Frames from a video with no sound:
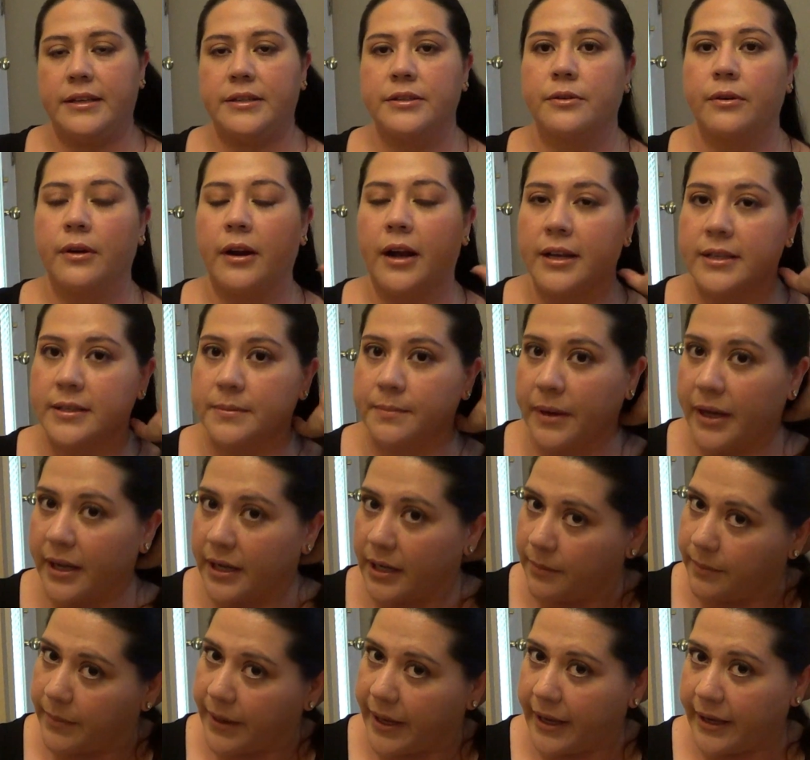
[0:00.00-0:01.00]
nice
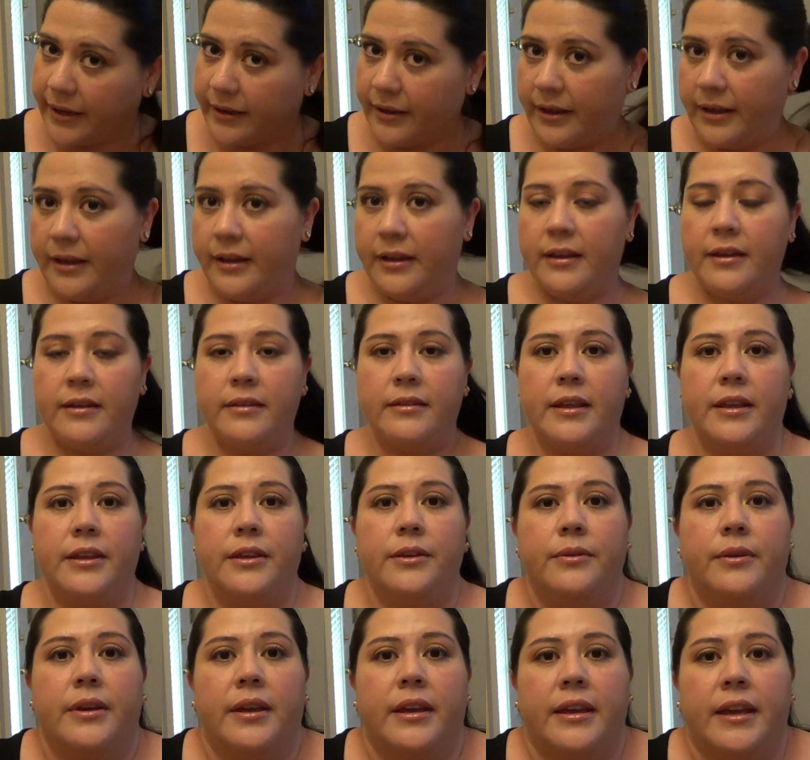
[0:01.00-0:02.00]
crossbody bag
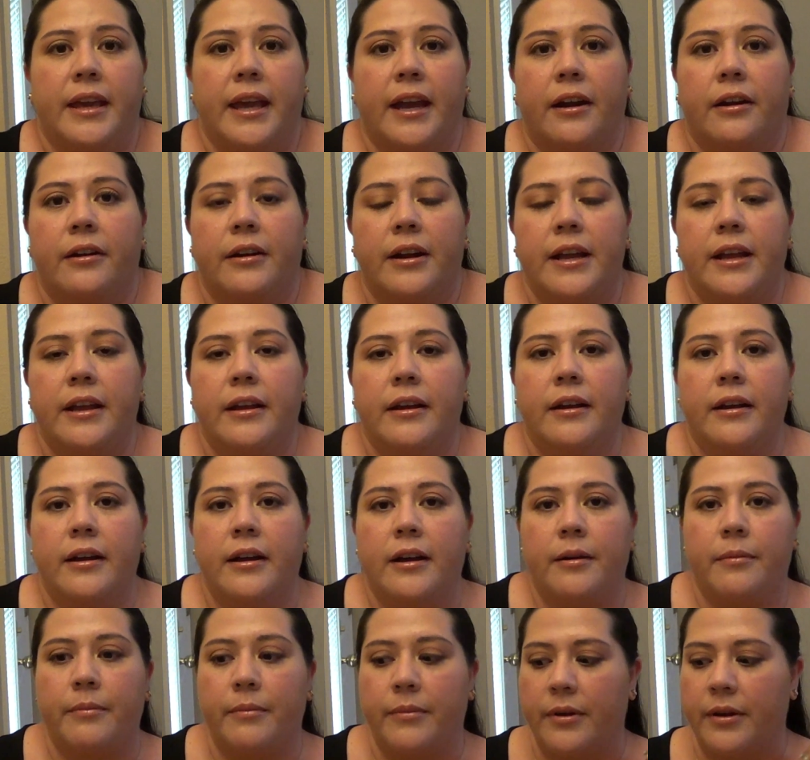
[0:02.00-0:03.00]
that you can carry.
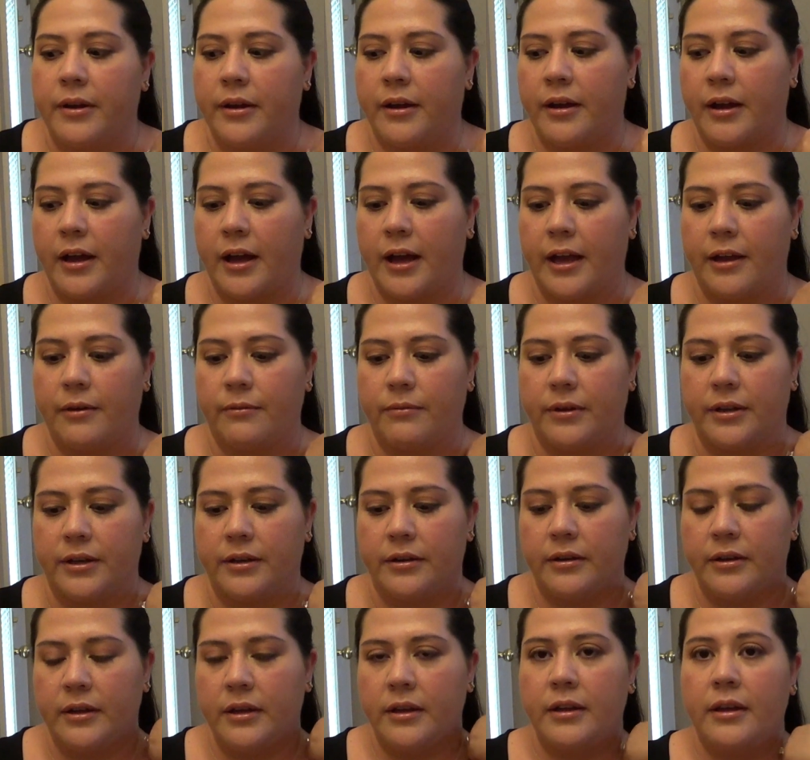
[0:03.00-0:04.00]
I
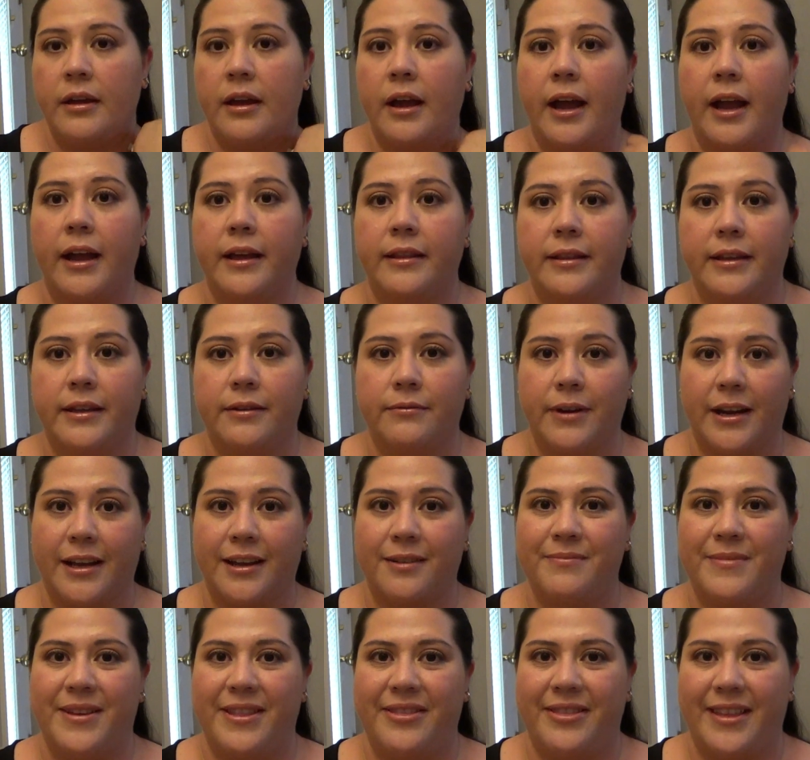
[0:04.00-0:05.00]
would highly
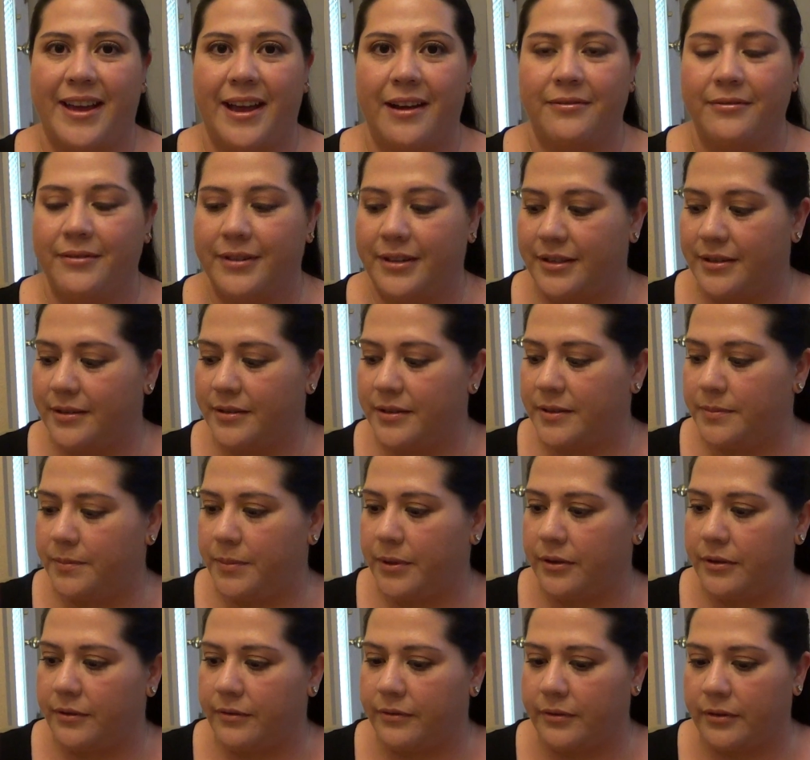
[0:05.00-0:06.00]
recommend that one.
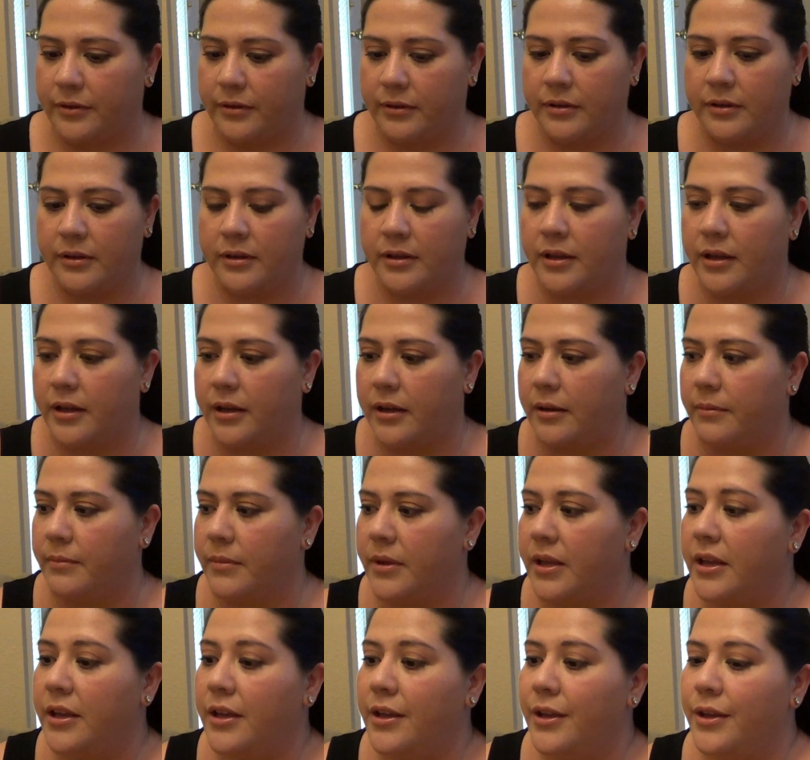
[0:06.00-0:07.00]
It's beautiful.
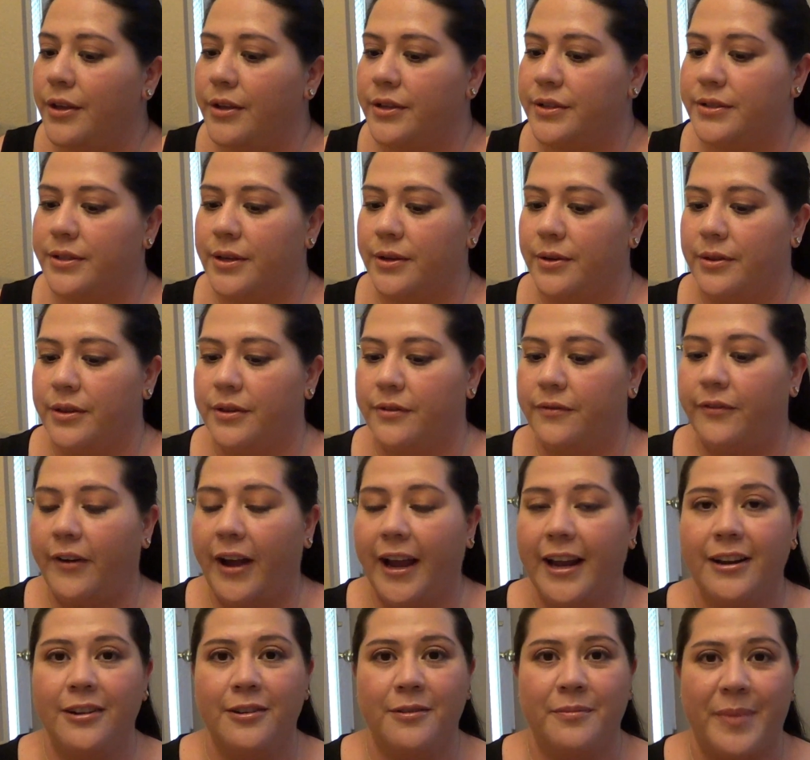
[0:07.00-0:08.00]
So
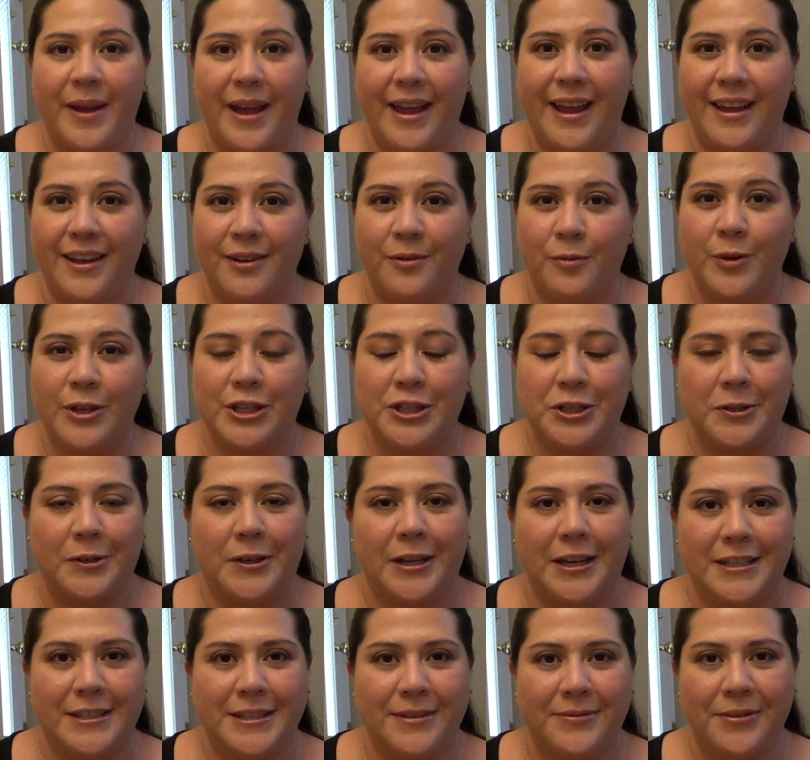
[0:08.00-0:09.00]
the final bag,
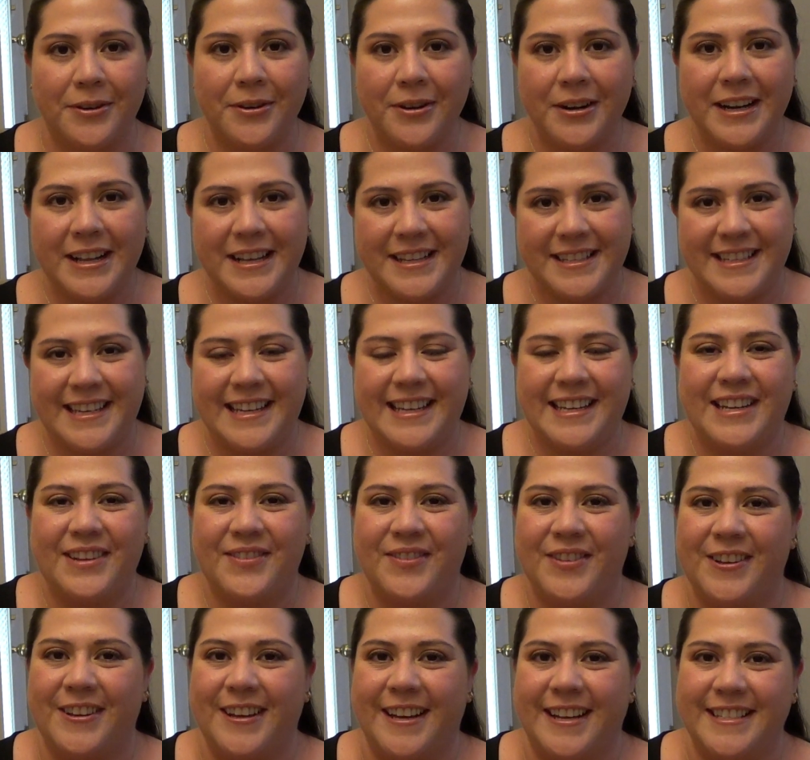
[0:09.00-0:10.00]
which you guys have already
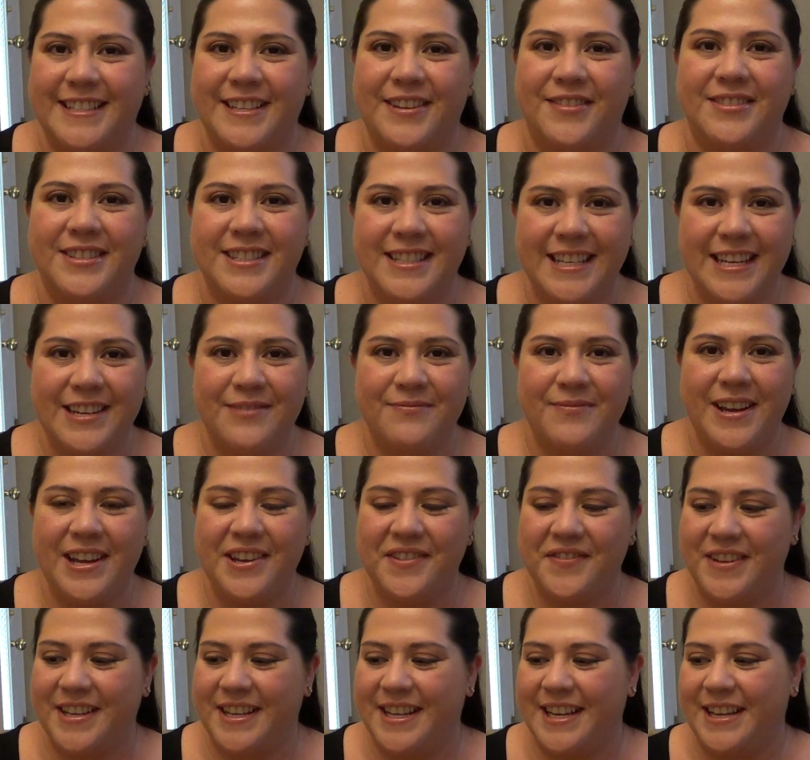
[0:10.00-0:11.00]
seen if you guys have seen
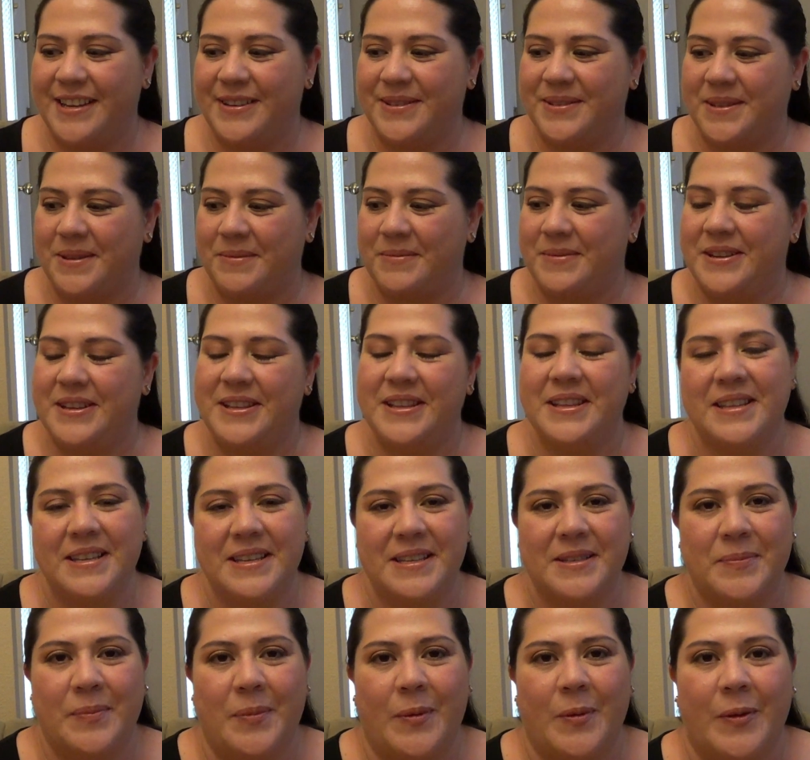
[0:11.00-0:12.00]
my videos up
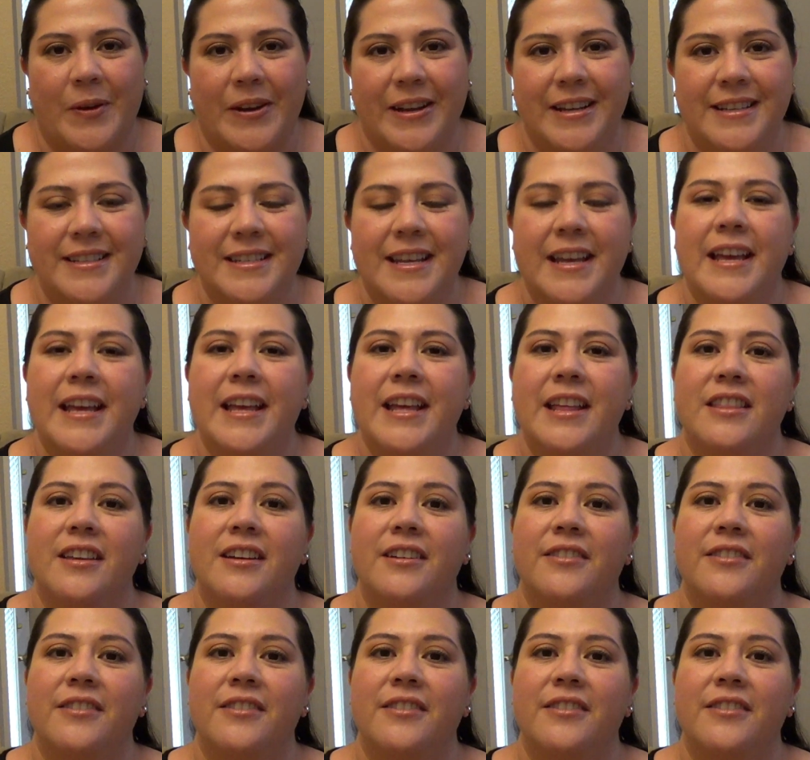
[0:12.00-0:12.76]
to this point,